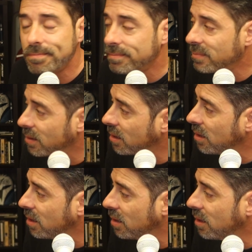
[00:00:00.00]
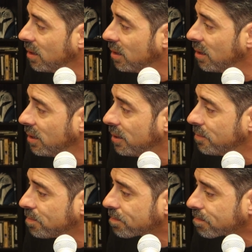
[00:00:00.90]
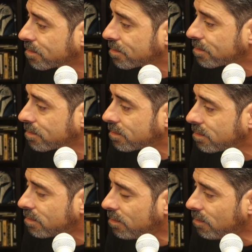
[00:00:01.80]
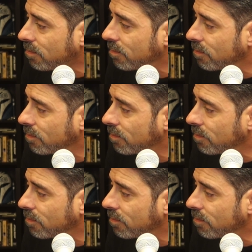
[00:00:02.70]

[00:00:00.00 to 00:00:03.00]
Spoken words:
Nothing is said.